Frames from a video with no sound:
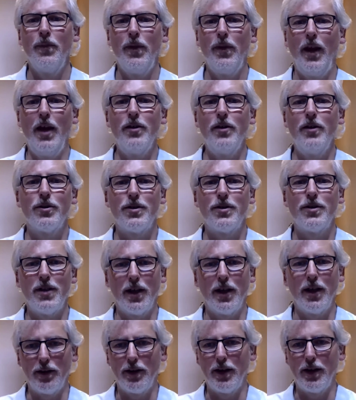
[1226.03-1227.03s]

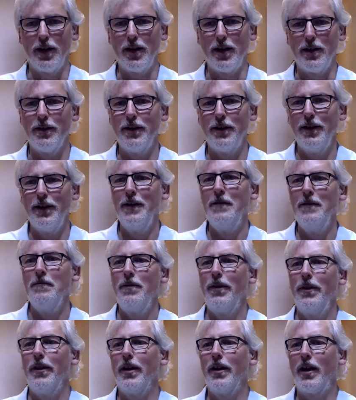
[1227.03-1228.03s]
interesting the
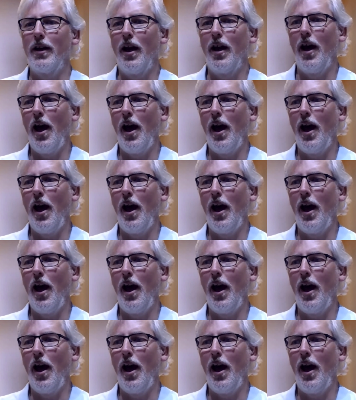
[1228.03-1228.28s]
kind of